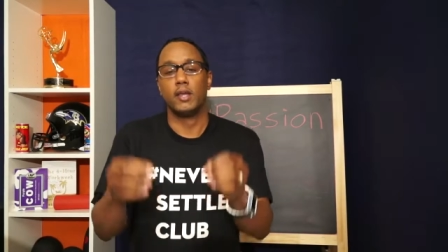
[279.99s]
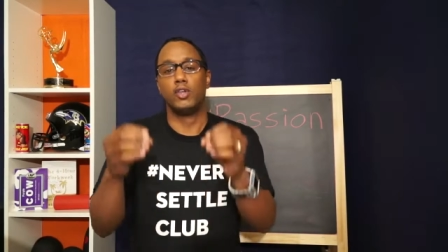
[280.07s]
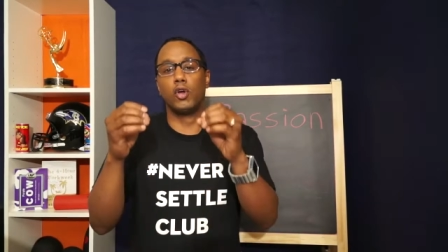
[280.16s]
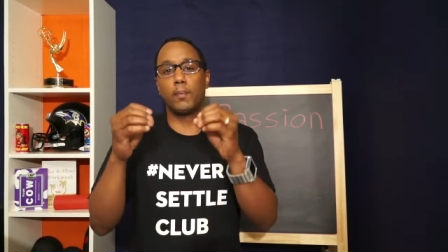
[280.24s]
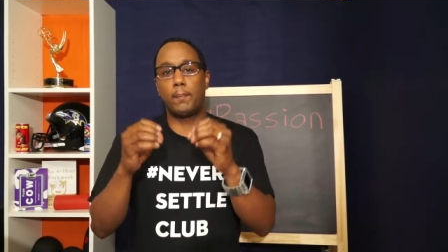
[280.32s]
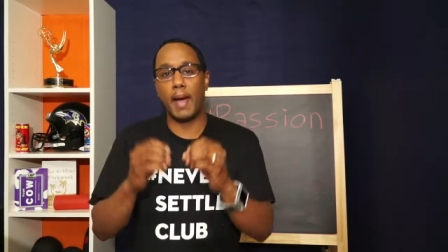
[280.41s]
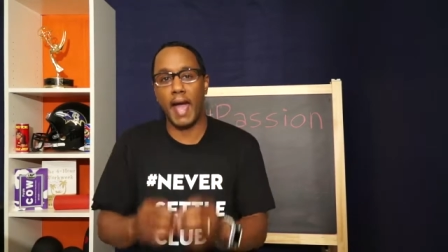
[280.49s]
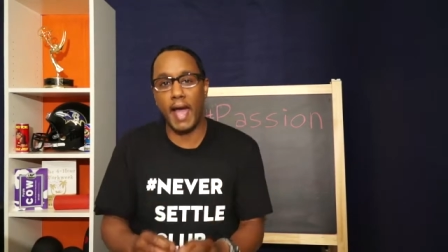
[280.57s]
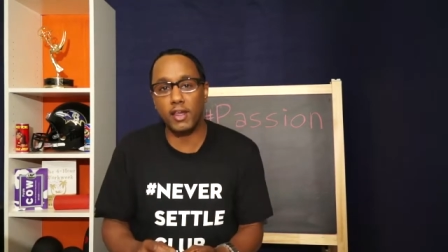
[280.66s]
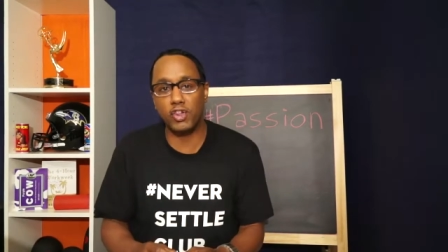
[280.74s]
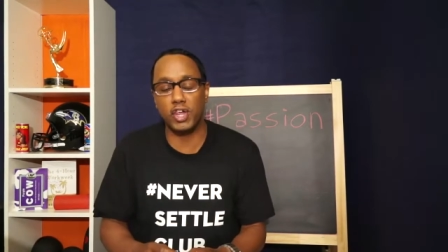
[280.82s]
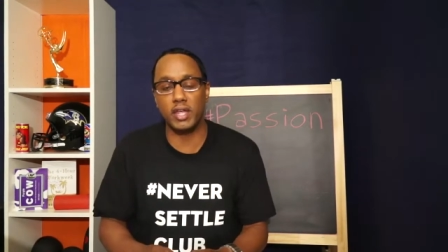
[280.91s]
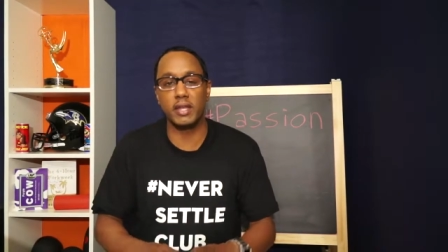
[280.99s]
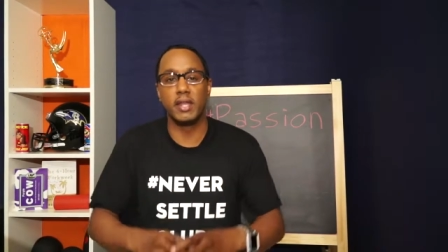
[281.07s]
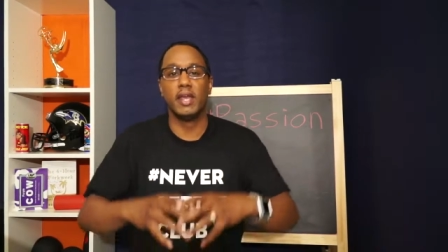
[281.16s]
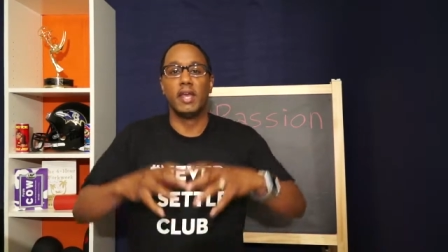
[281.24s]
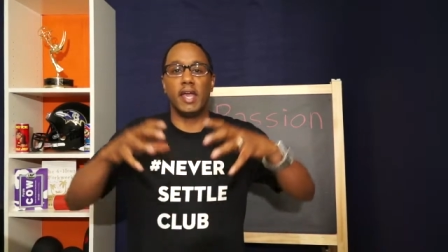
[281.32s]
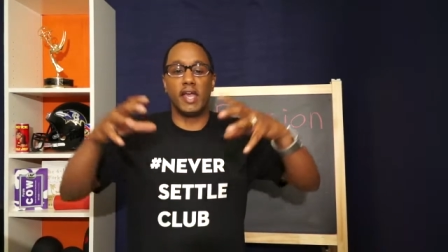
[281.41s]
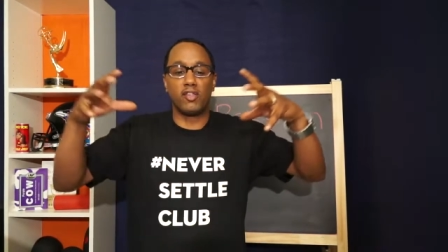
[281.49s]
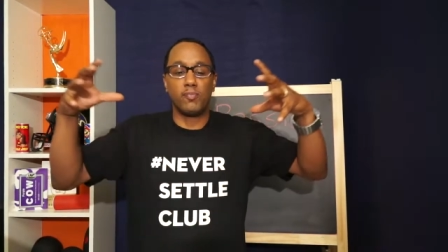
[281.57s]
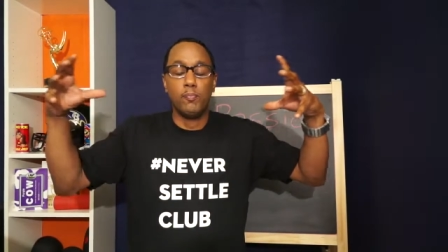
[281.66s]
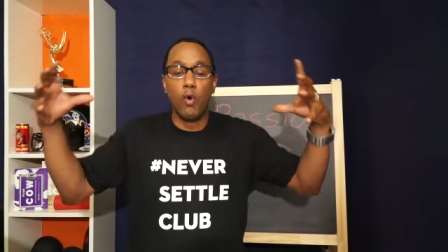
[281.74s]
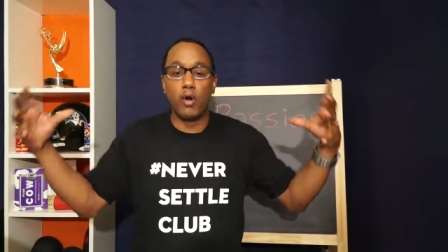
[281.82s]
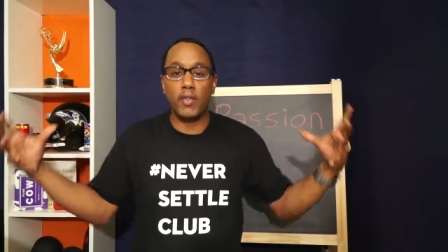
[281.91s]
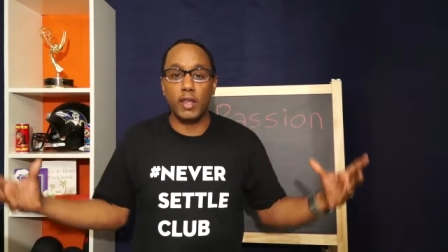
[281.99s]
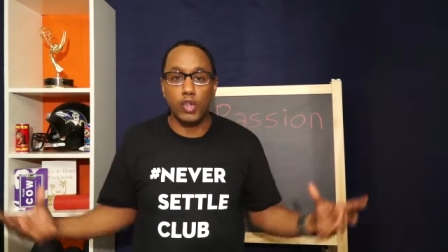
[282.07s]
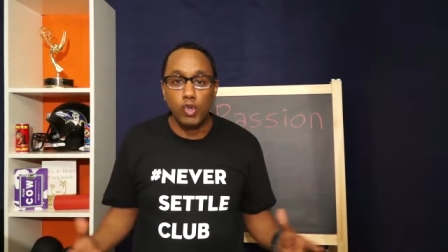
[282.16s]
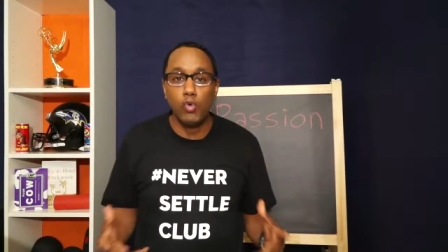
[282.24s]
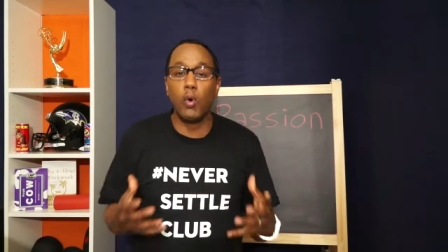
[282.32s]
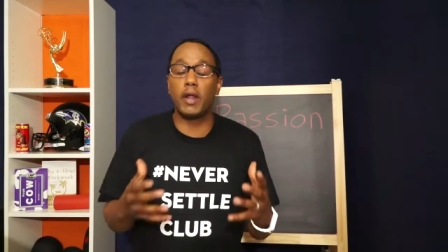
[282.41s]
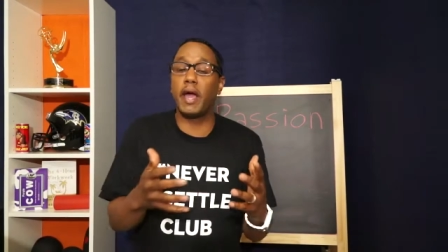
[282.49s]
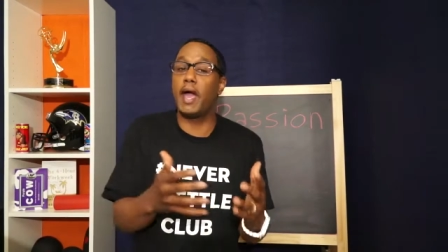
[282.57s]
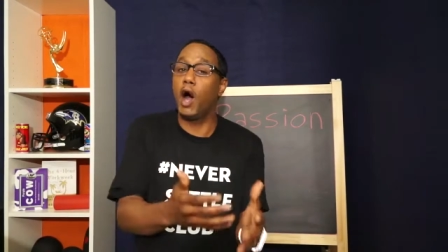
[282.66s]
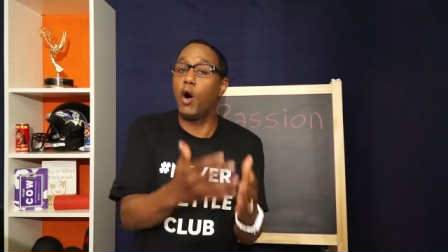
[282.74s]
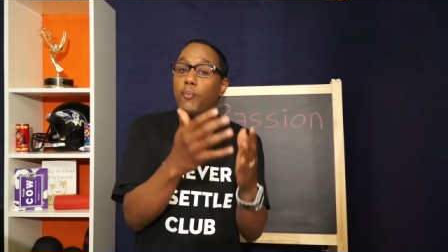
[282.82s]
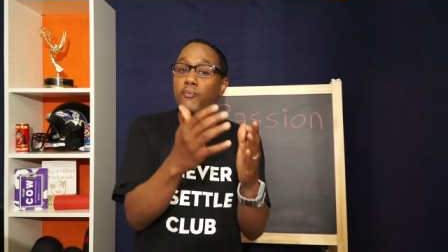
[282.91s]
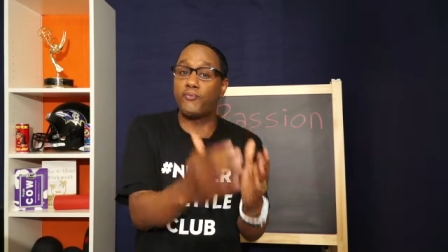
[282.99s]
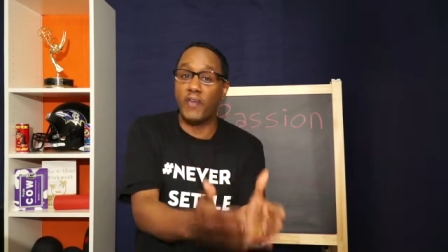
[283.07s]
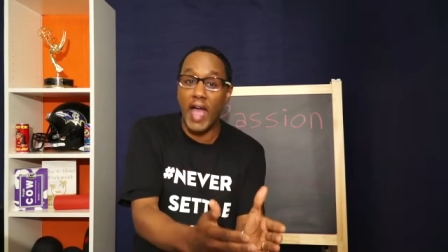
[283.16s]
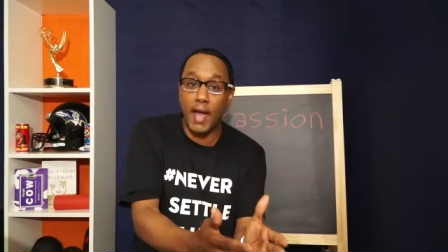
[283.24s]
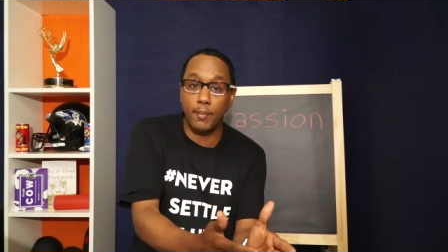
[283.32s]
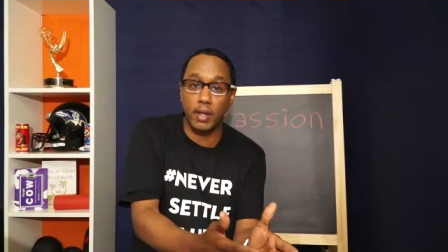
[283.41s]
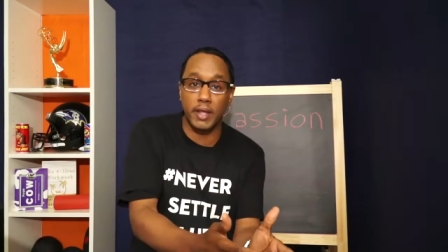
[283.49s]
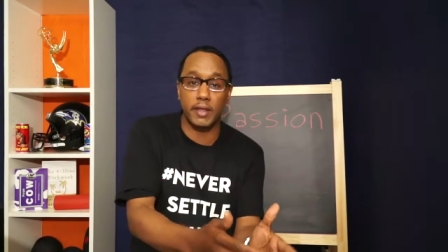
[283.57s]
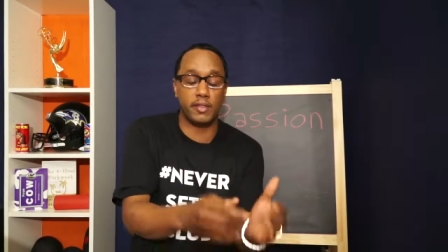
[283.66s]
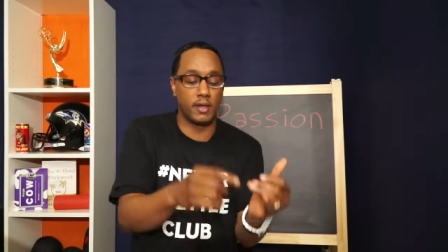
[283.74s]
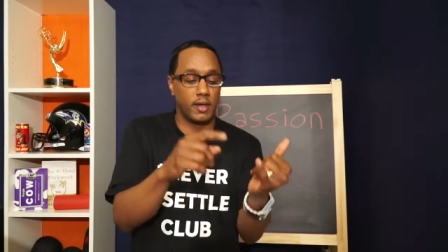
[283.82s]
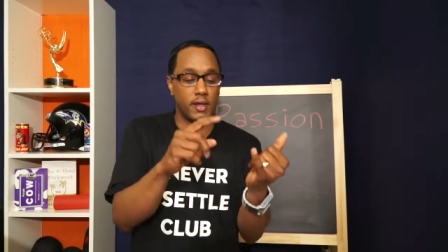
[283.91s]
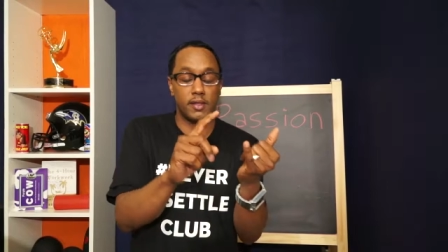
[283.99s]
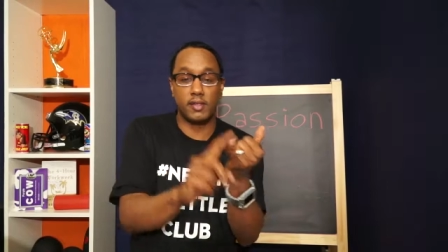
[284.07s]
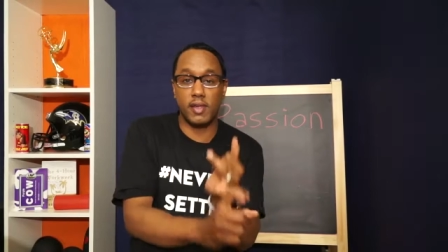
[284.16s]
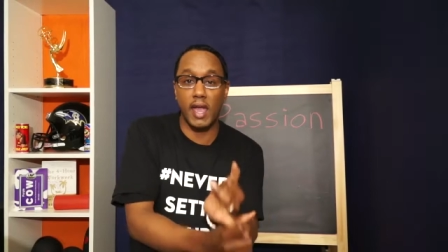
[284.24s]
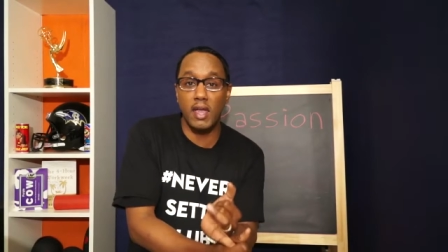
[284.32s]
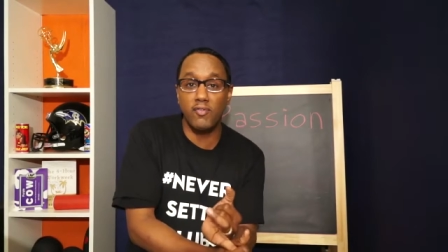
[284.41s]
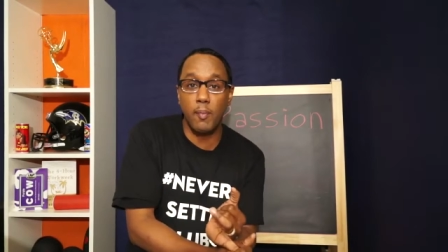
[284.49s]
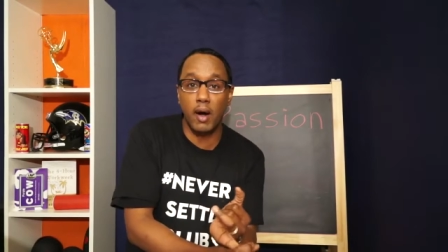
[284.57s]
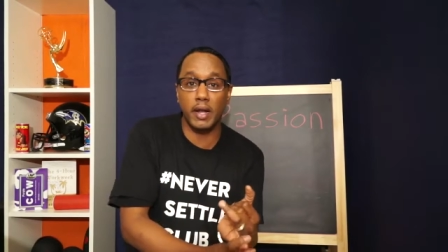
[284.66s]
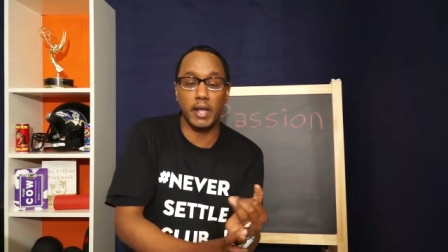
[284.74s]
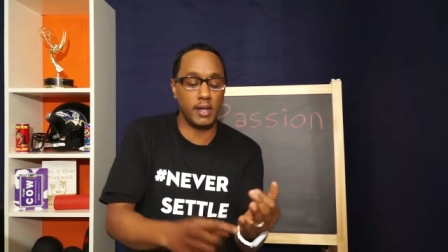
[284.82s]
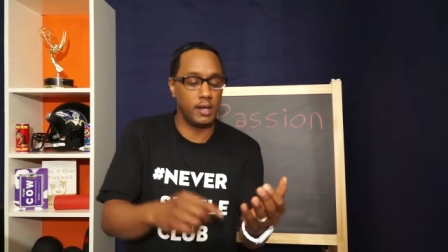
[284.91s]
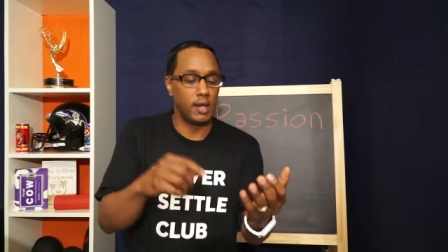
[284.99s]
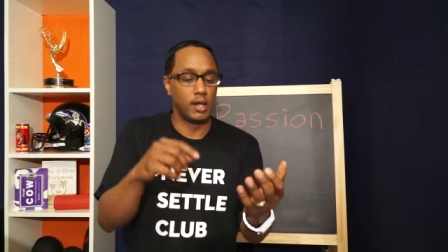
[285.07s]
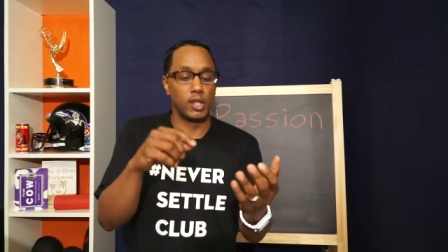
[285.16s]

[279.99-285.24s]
Your passion is more that you want to help families save money,